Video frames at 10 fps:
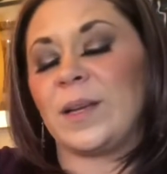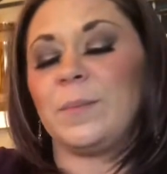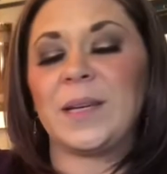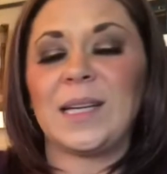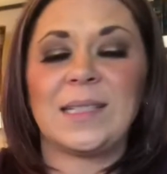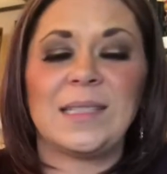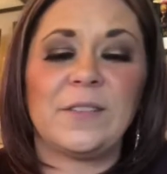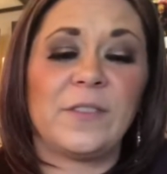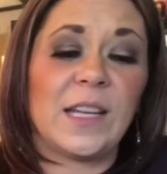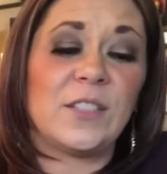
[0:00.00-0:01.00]
because
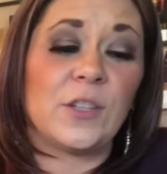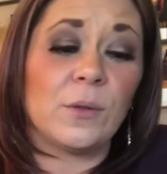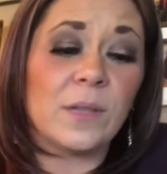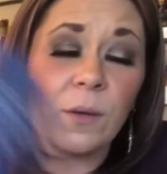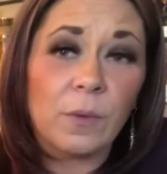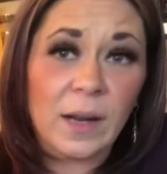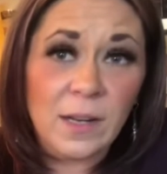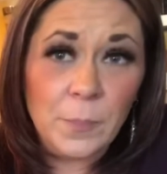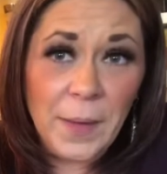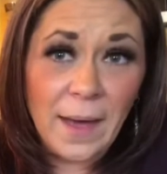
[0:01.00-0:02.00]
if they don't get ready
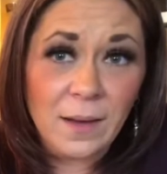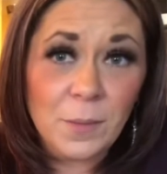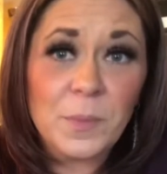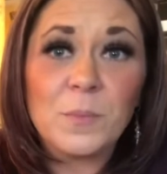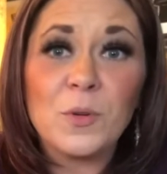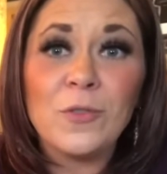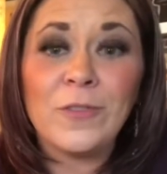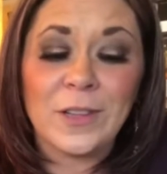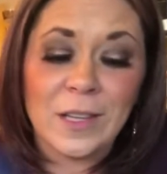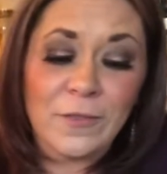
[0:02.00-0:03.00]
to pack up and move
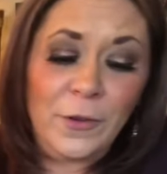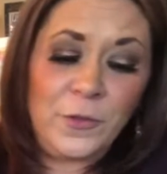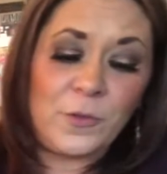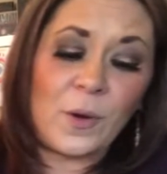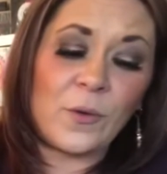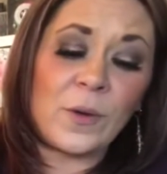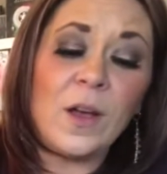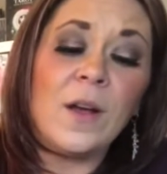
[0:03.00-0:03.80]
and leave on their own,